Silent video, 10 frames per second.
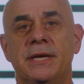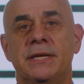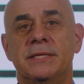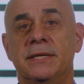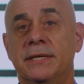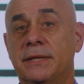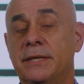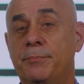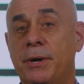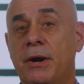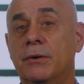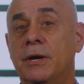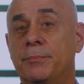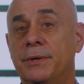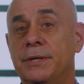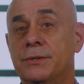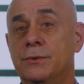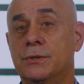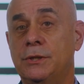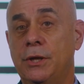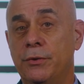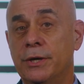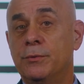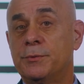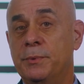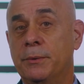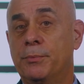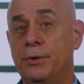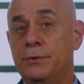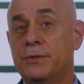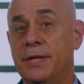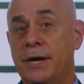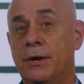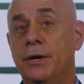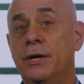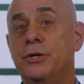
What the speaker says: the incident, the apparel companies whose clothing was being produced there